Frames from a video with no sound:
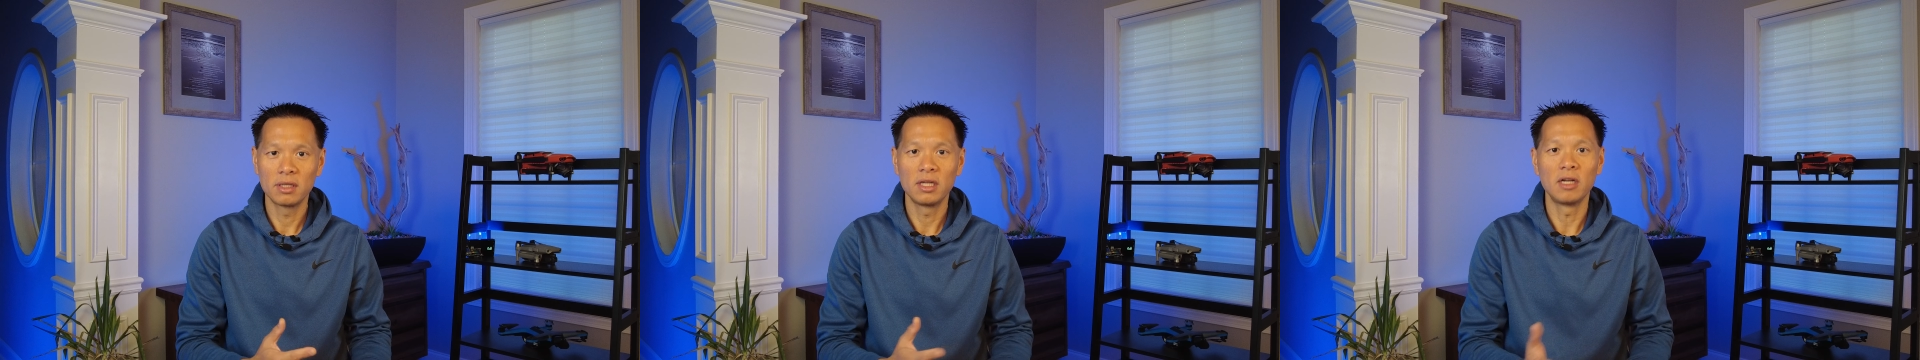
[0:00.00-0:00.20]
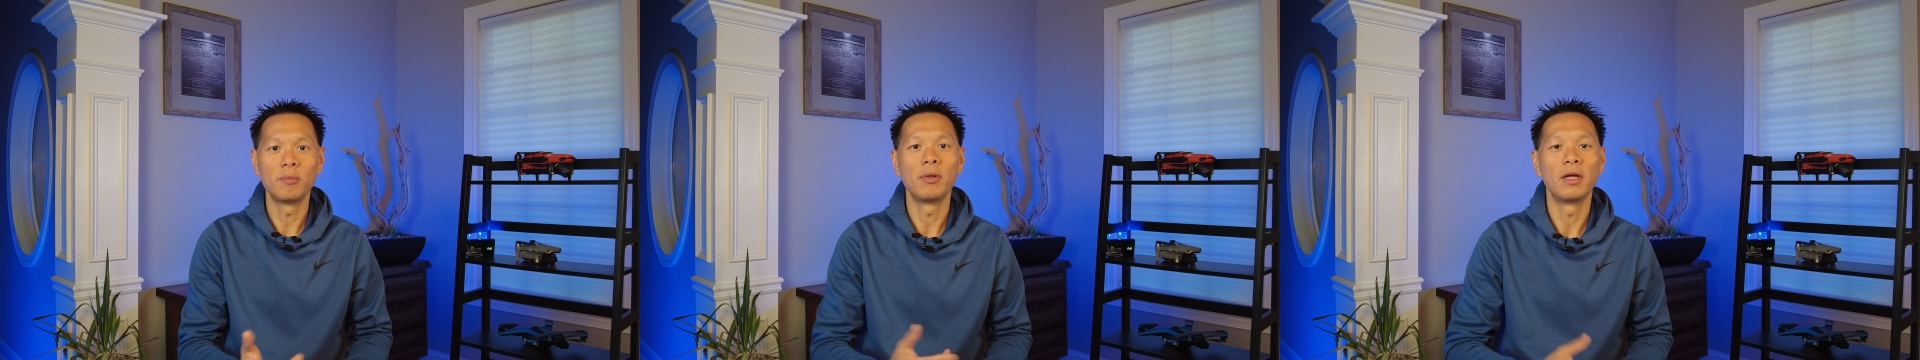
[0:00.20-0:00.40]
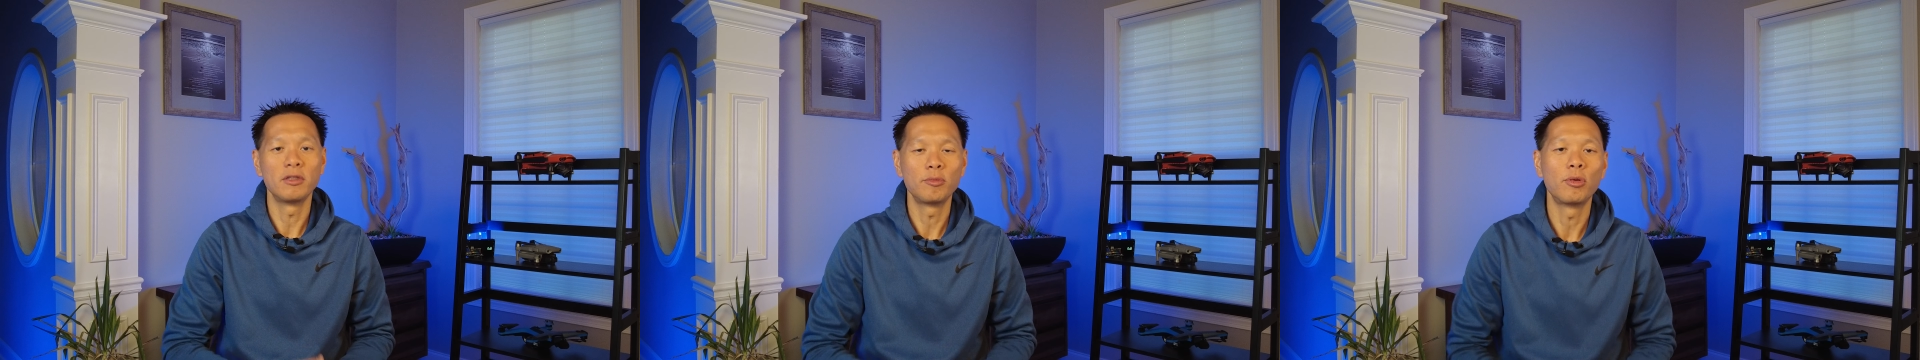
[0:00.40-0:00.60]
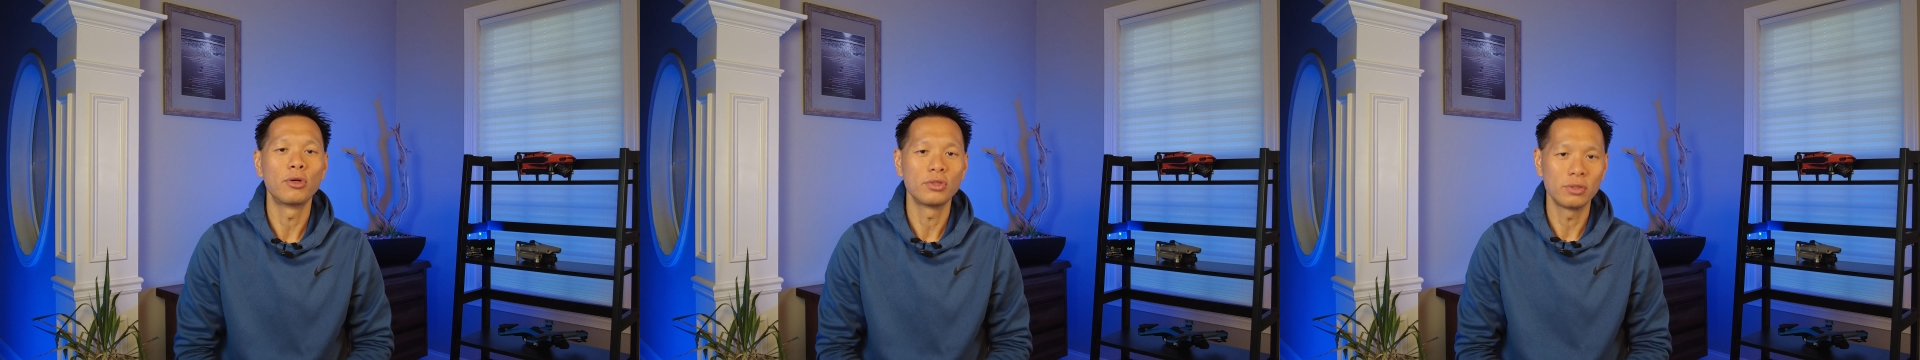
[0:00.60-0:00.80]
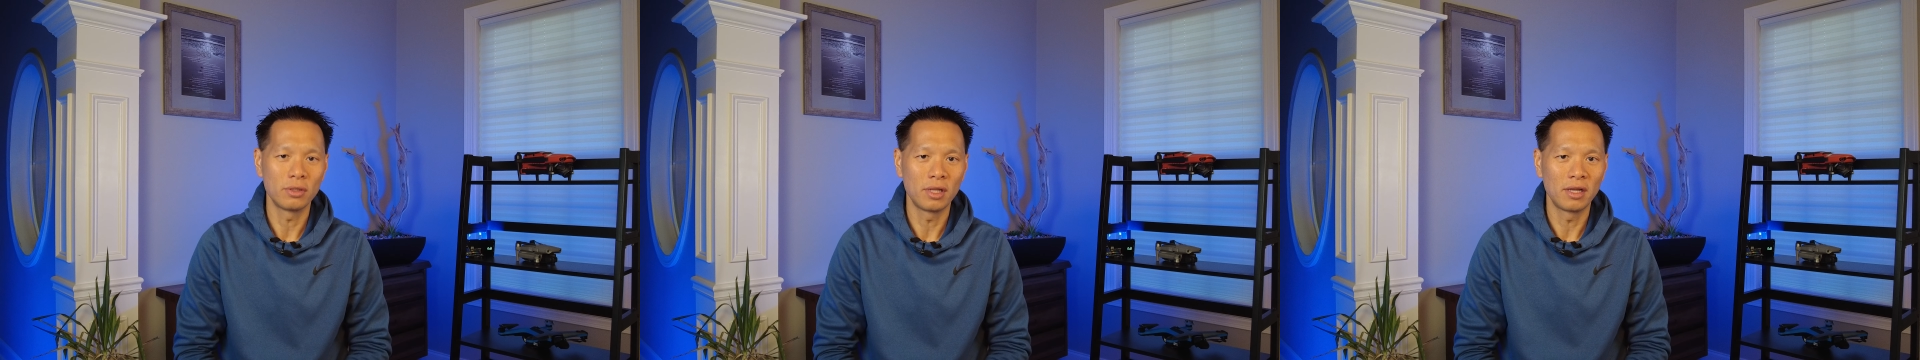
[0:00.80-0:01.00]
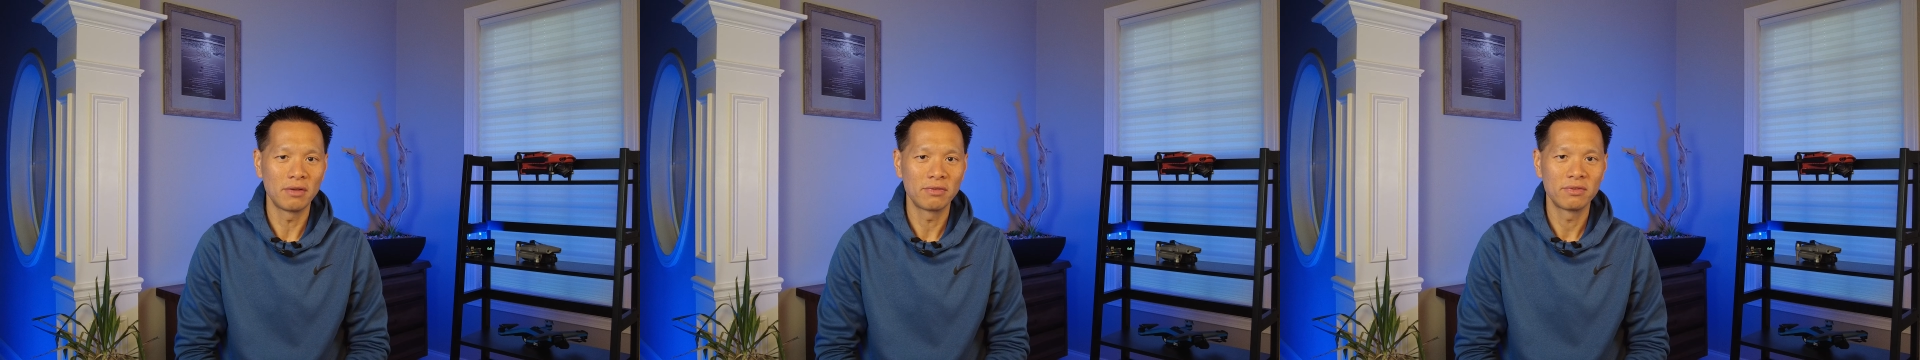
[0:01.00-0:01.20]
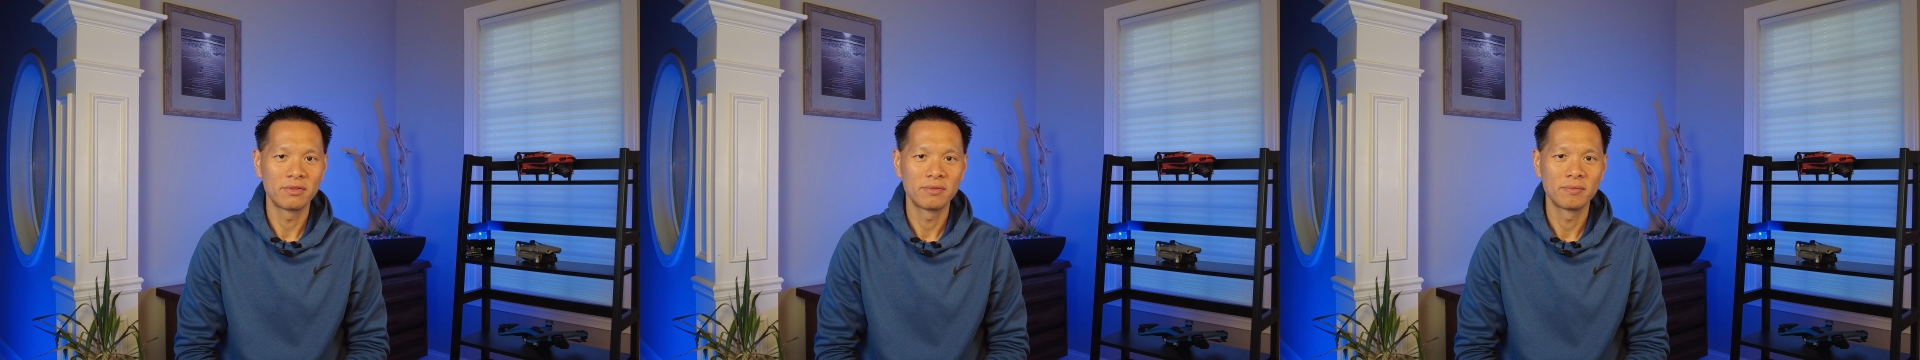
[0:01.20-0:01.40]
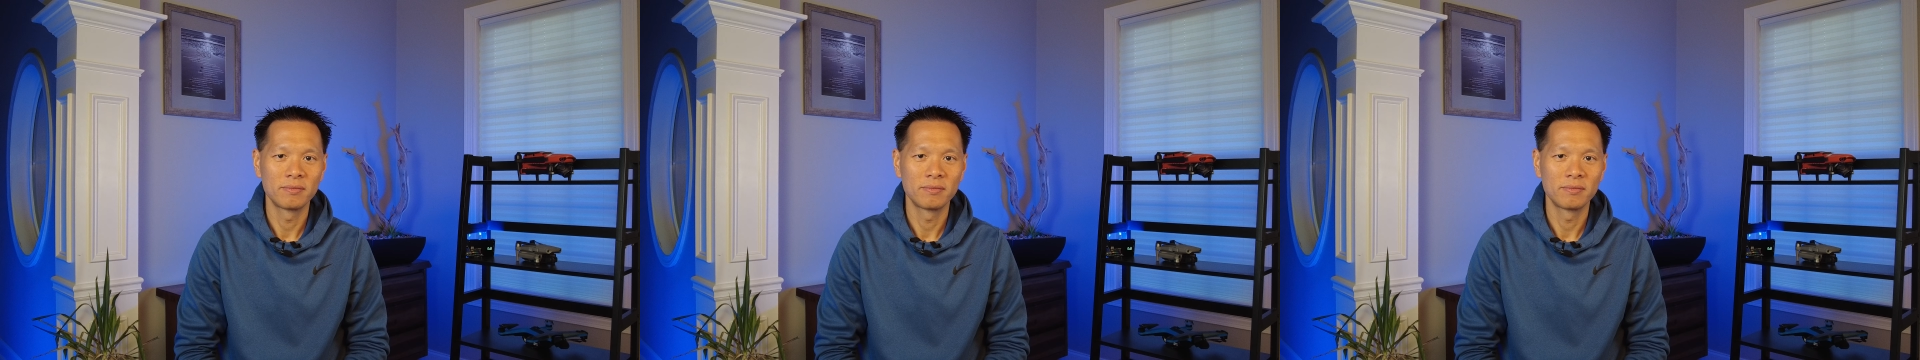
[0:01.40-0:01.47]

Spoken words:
and apply it to personal life.